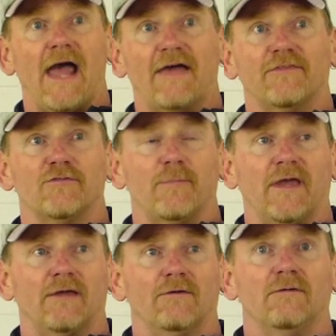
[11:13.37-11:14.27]
at this
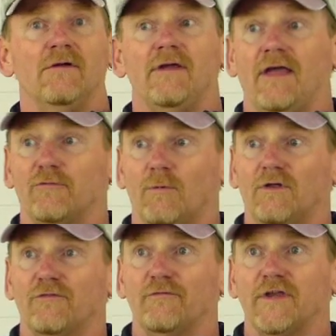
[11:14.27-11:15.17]
panel, as
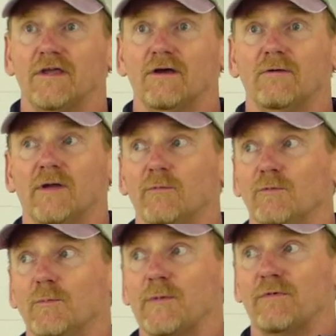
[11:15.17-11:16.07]
well as video, and
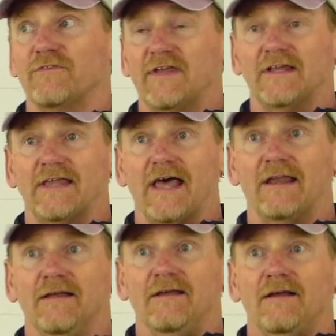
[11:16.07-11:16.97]
we will be presenting
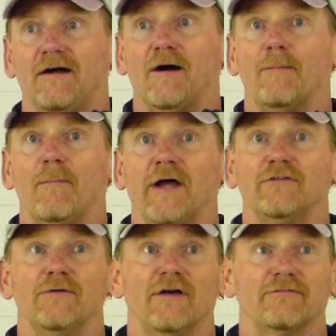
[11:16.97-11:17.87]
that. I
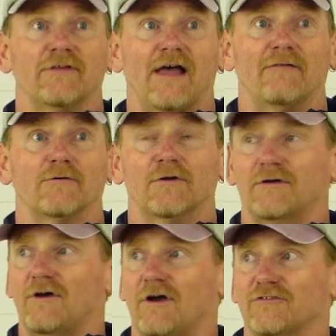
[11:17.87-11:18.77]
do have to
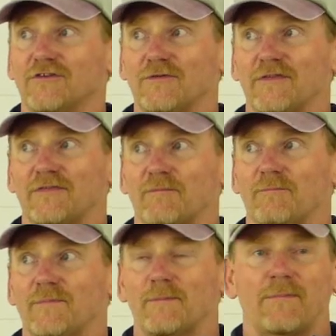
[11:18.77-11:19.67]
caution you that
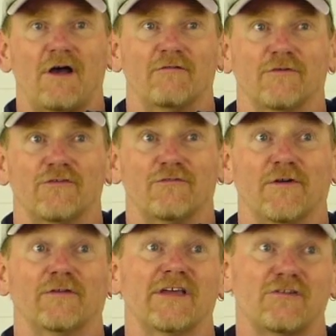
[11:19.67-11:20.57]
the conference is
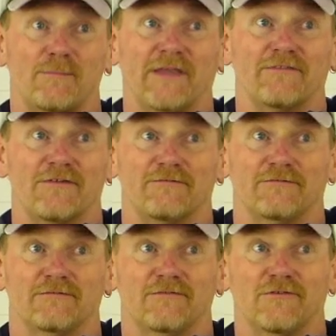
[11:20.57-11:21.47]
fairly expensive.
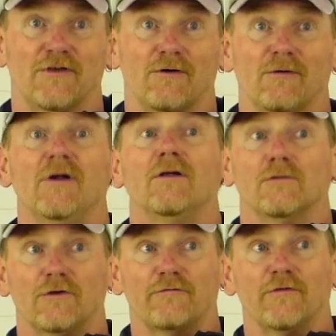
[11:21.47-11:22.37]
So
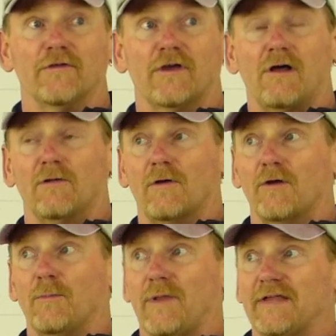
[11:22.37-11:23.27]
look for the
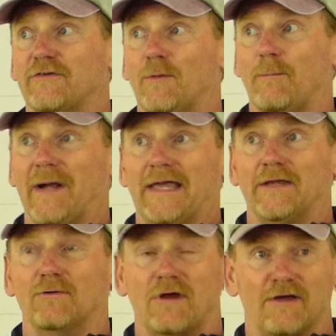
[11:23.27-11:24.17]
Colorado Plateau
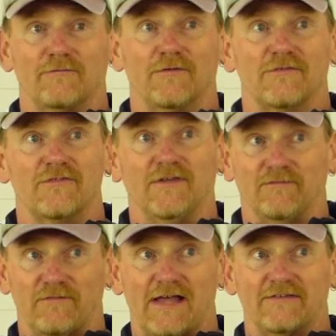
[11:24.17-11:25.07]
Biennial Conference in
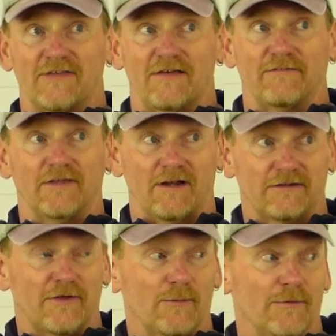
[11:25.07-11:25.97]
Flagstaff in
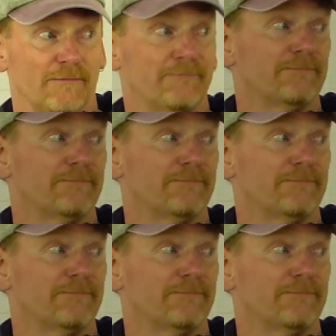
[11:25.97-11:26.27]
October.